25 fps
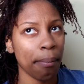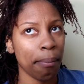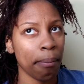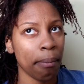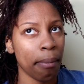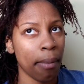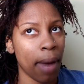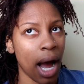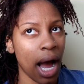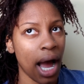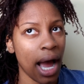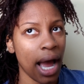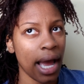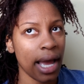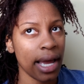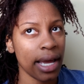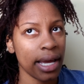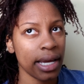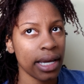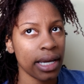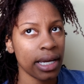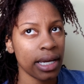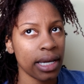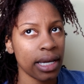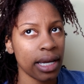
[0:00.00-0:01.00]

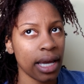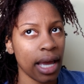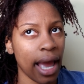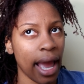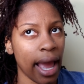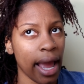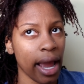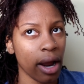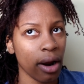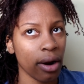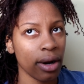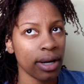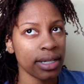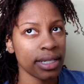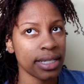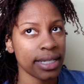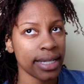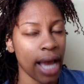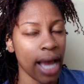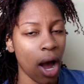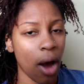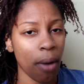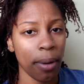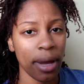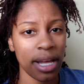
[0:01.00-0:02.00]
my hair and
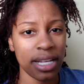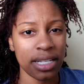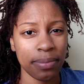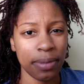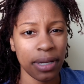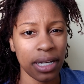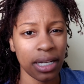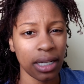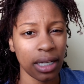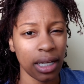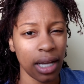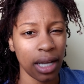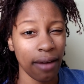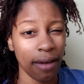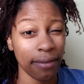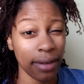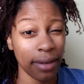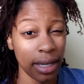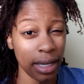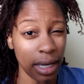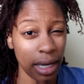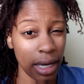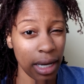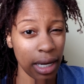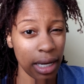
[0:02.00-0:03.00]
scalp has been
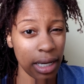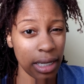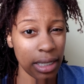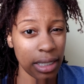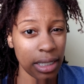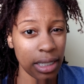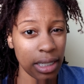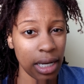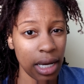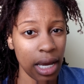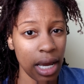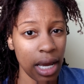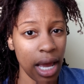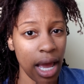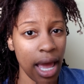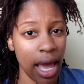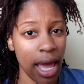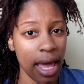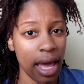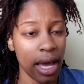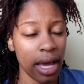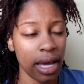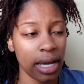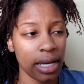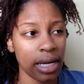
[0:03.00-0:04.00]
loving it.
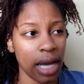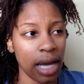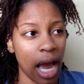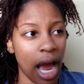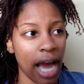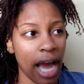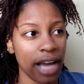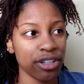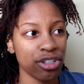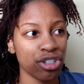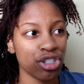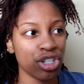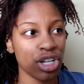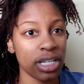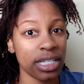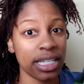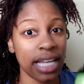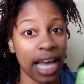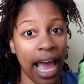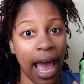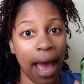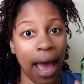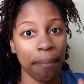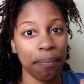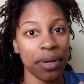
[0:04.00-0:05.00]
And I
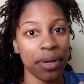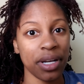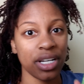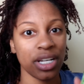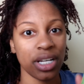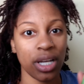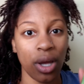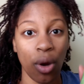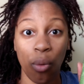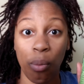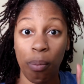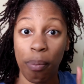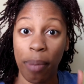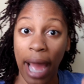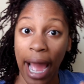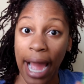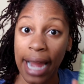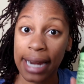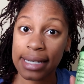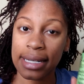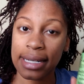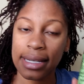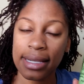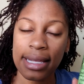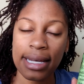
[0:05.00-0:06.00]
just happened to go
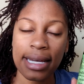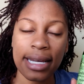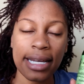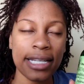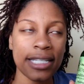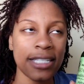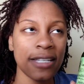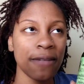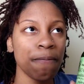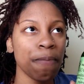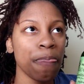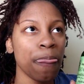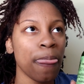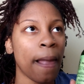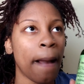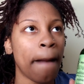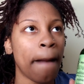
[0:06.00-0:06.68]
back to this